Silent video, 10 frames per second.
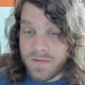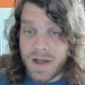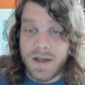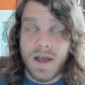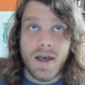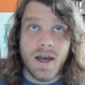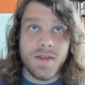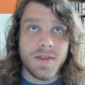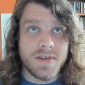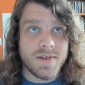And I, I
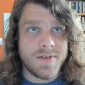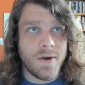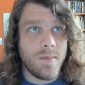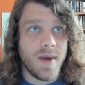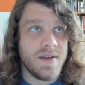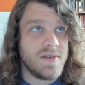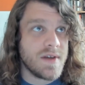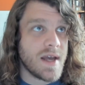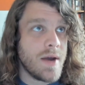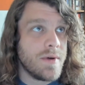think this is so
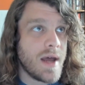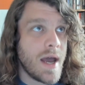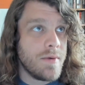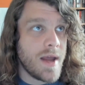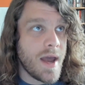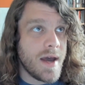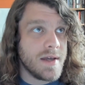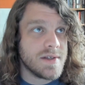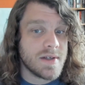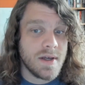basic. I would I would ask